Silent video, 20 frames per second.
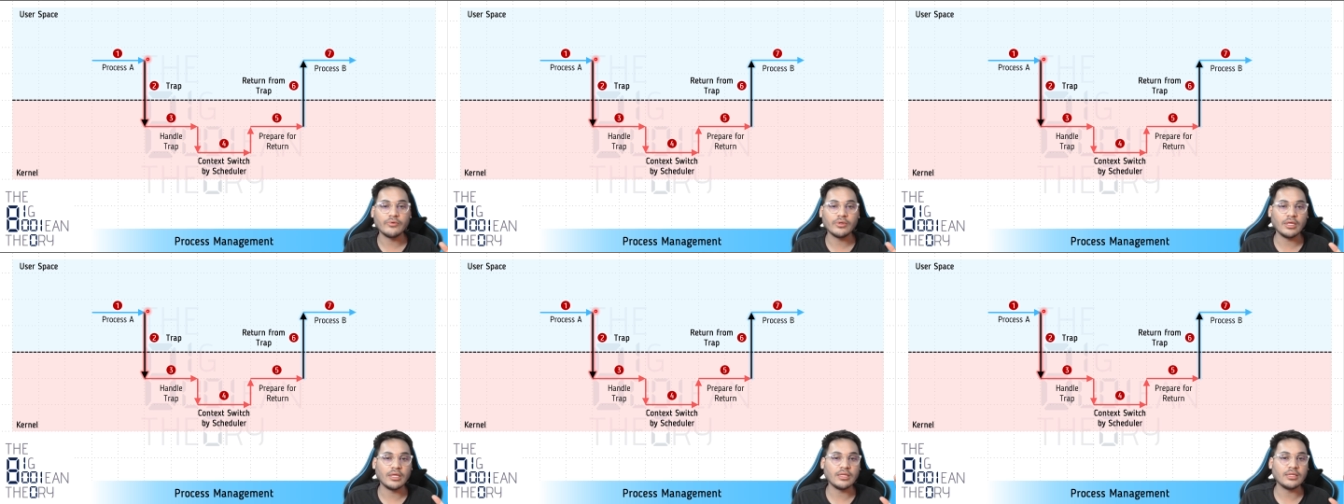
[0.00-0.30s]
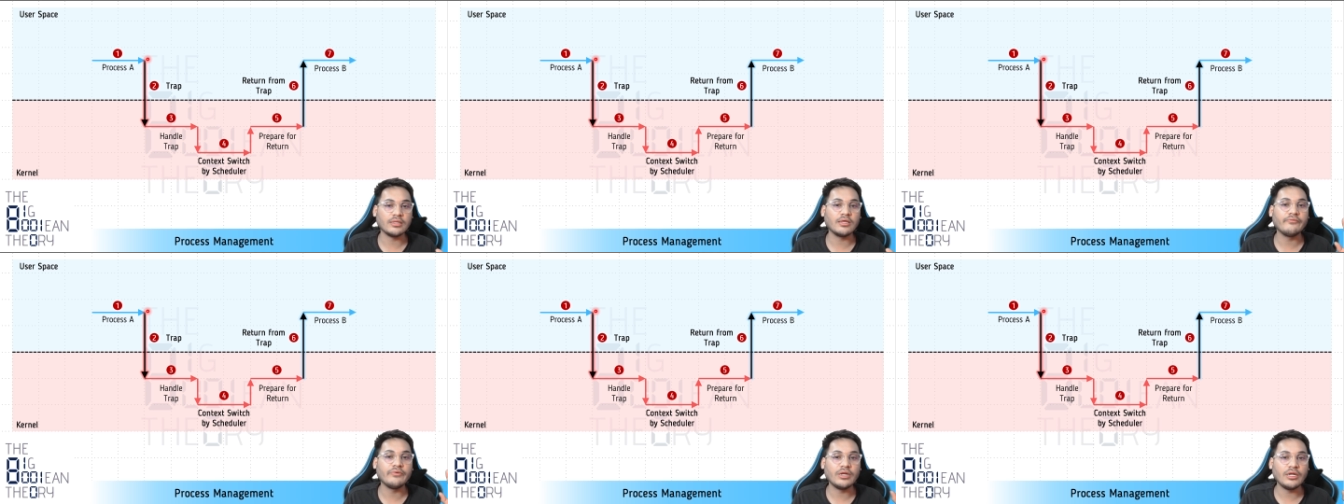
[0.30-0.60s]
in
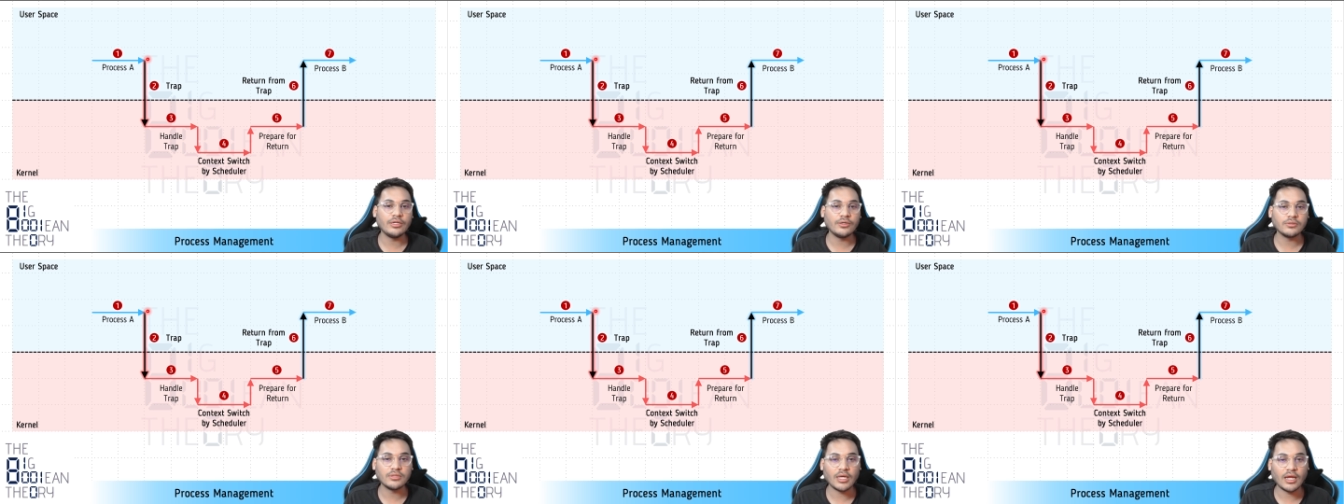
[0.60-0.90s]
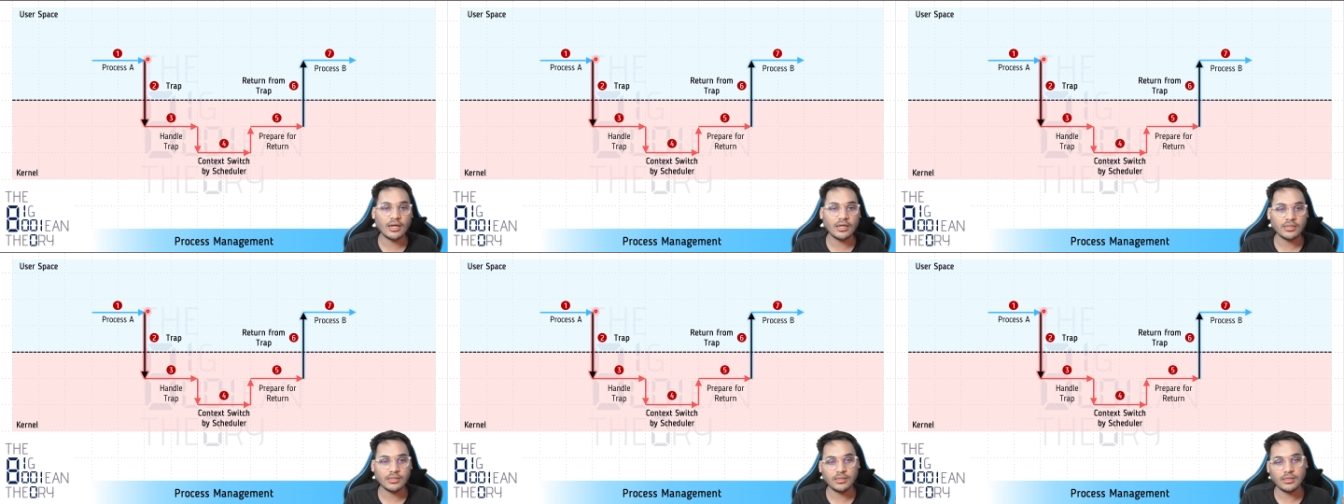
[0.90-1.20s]
the video
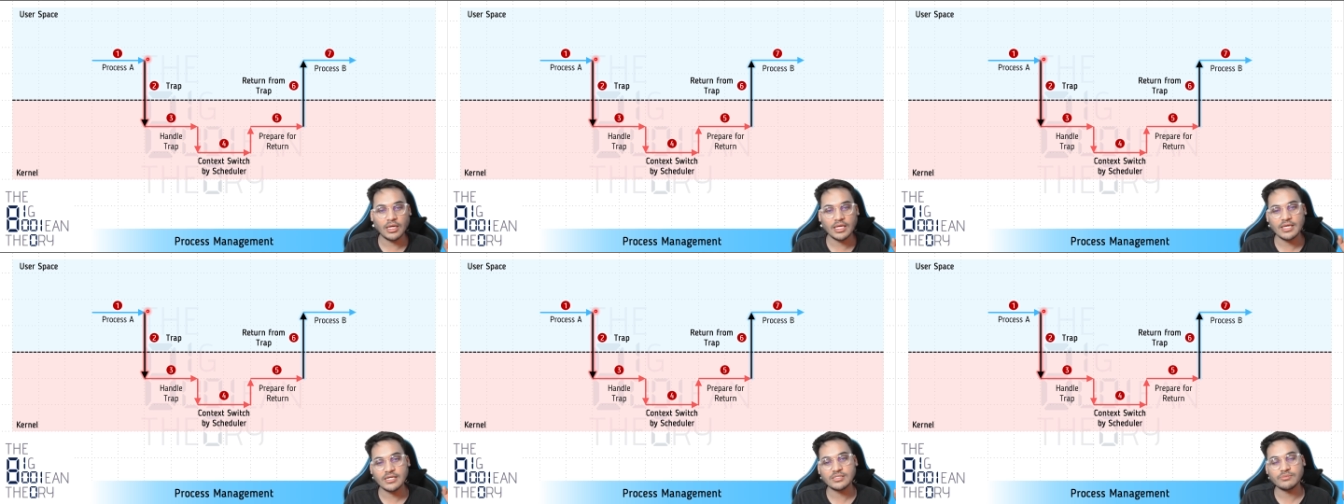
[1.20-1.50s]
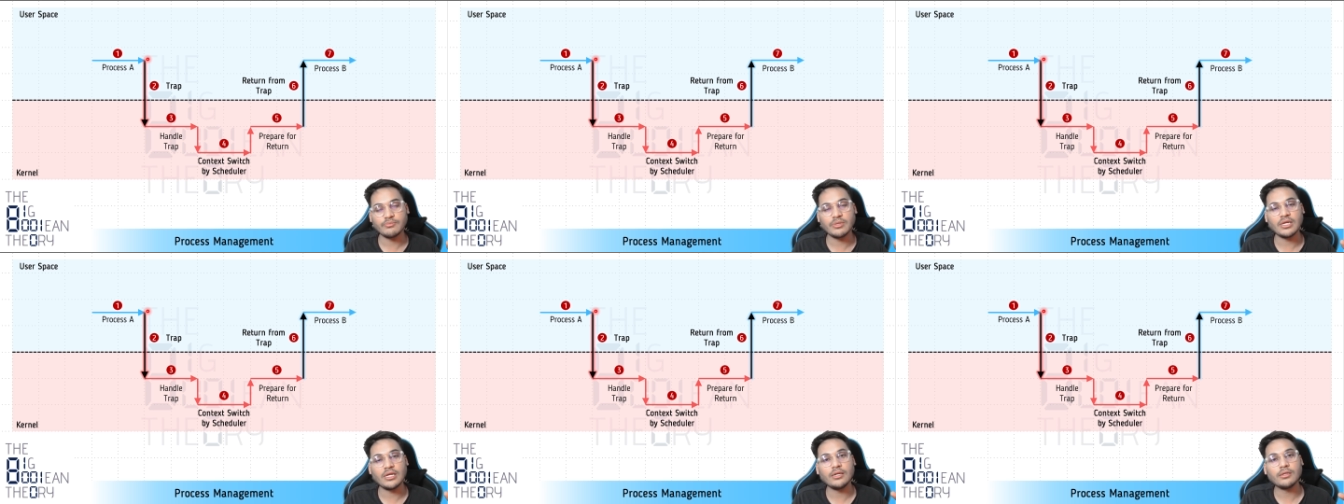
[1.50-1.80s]
that I
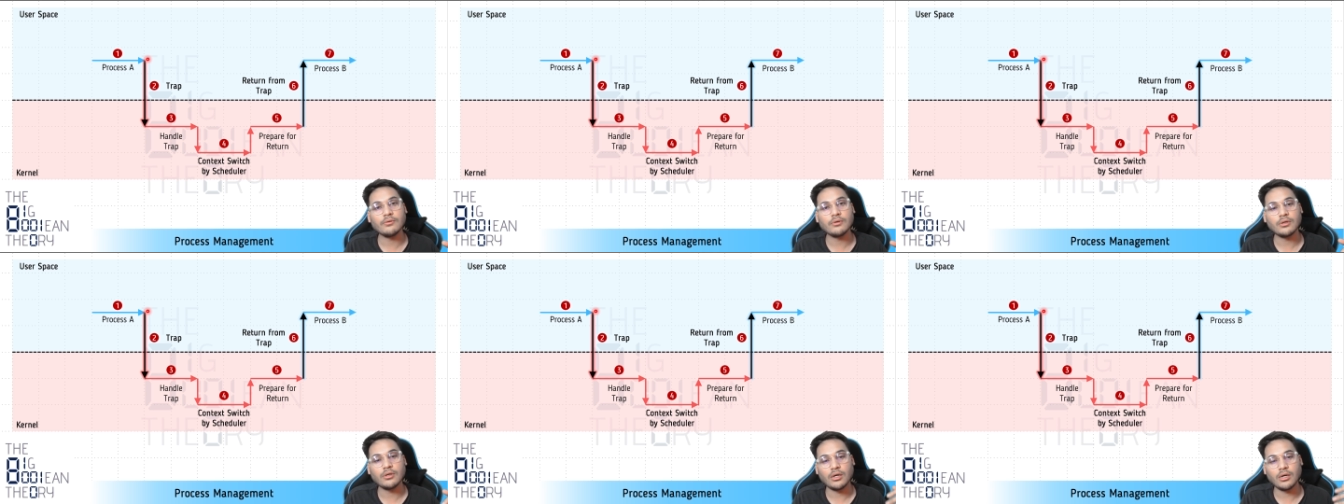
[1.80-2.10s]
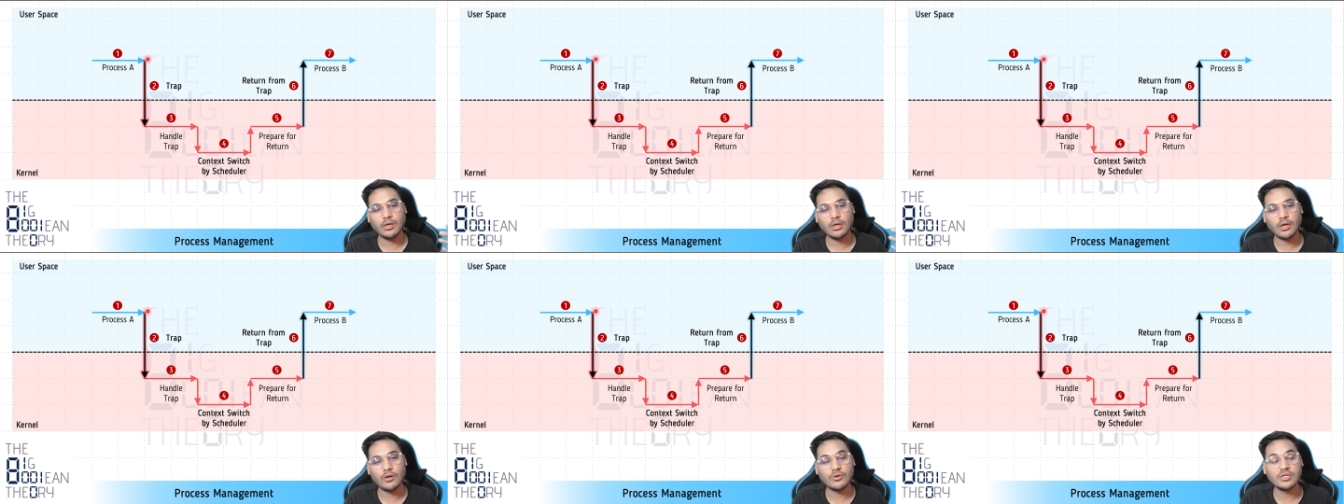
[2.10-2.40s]
explained
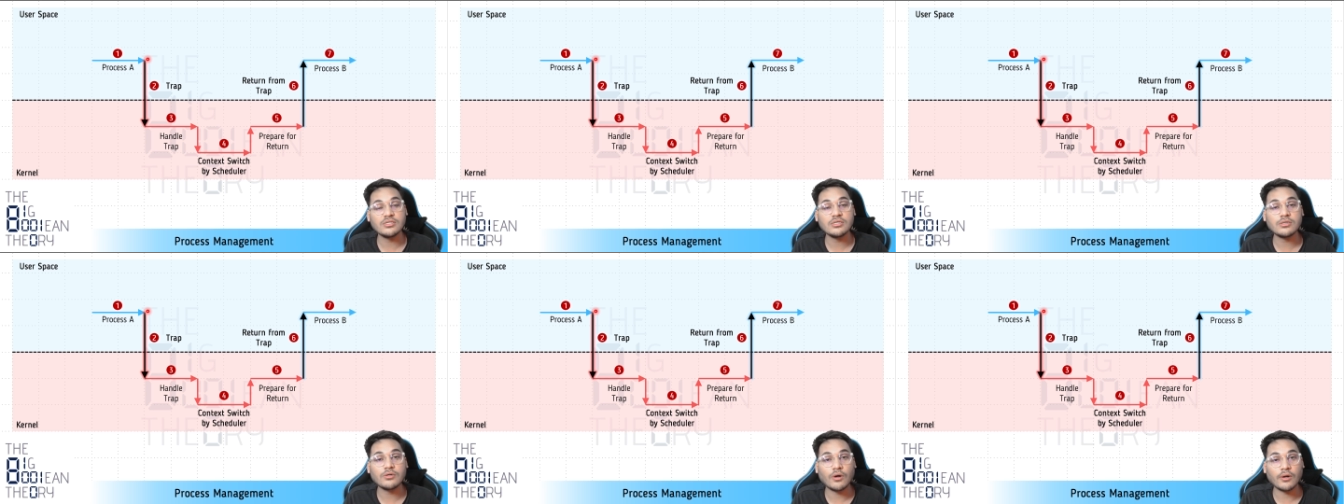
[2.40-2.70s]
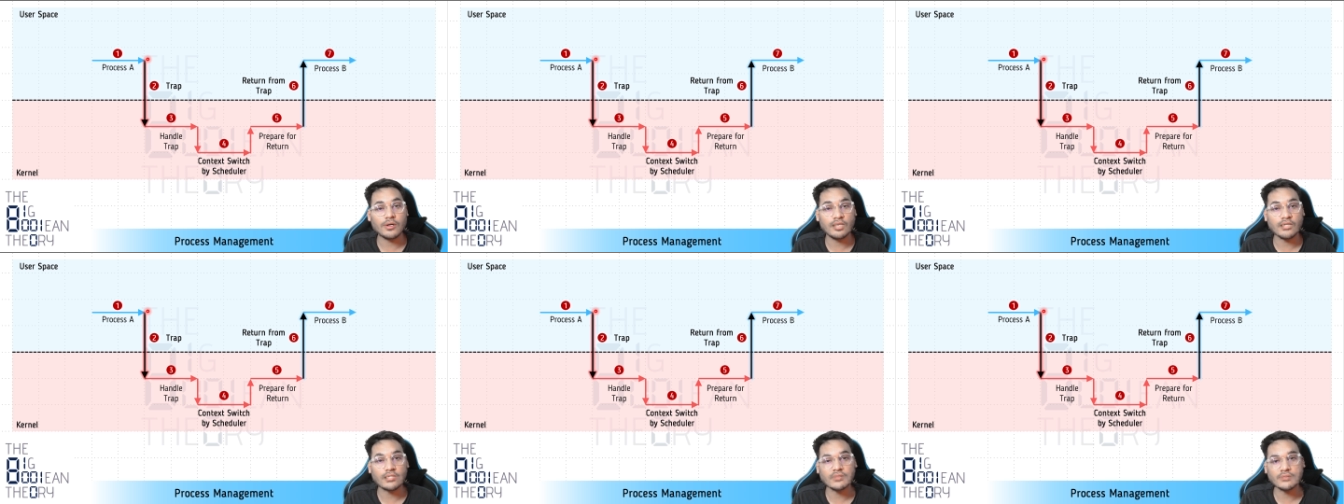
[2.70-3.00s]
how does a
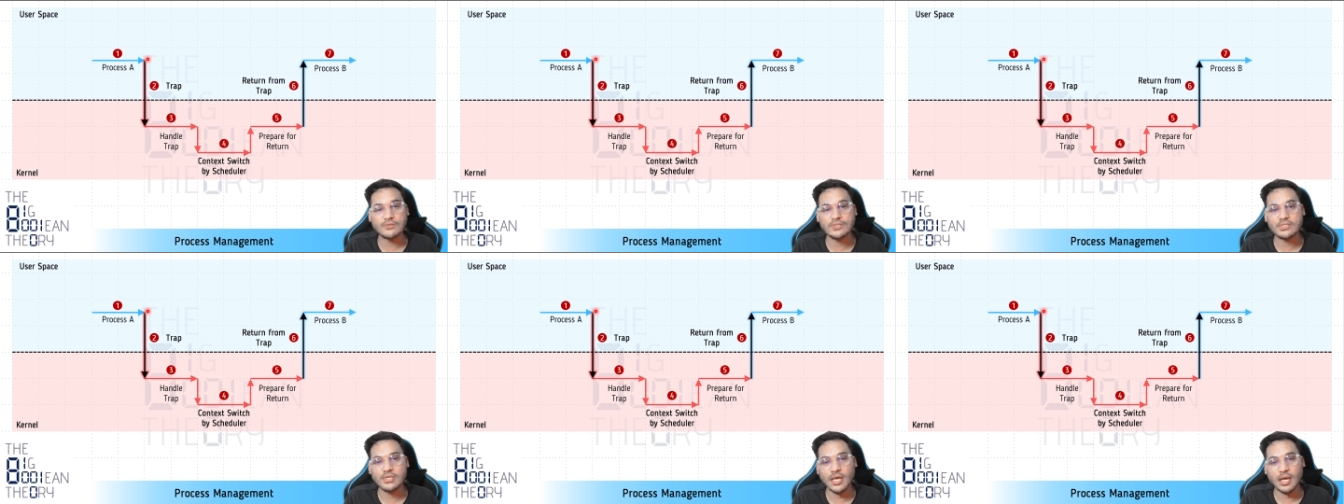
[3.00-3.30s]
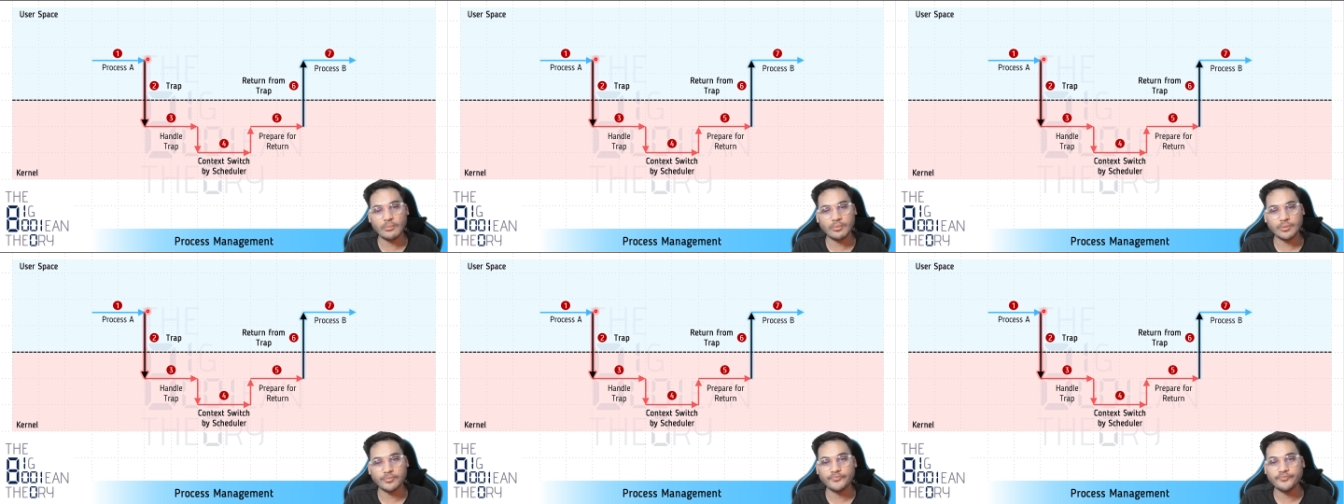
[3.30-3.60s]
context switch
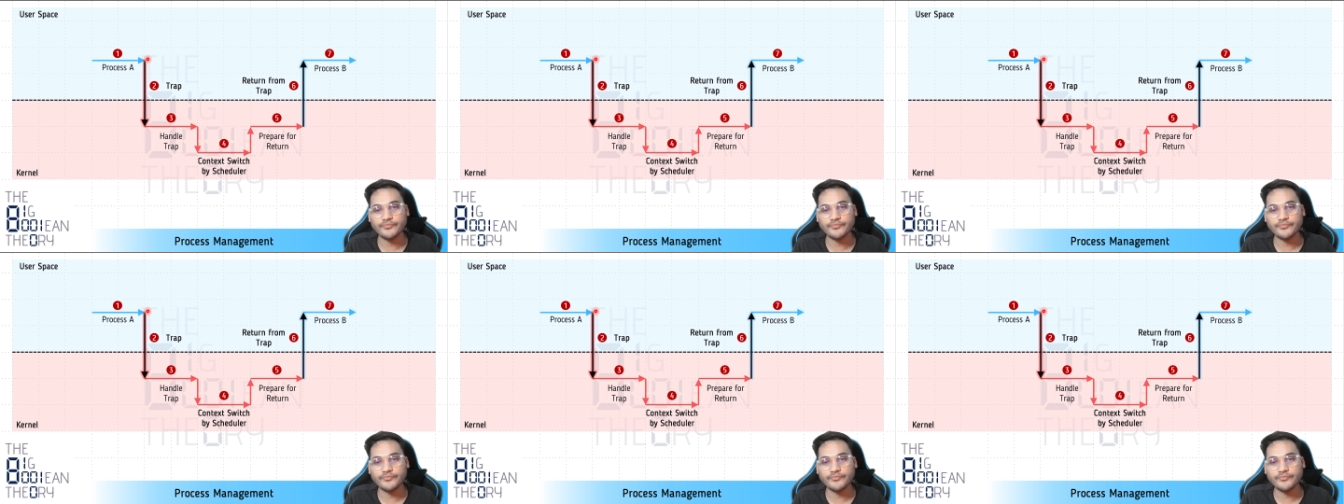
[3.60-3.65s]
happen,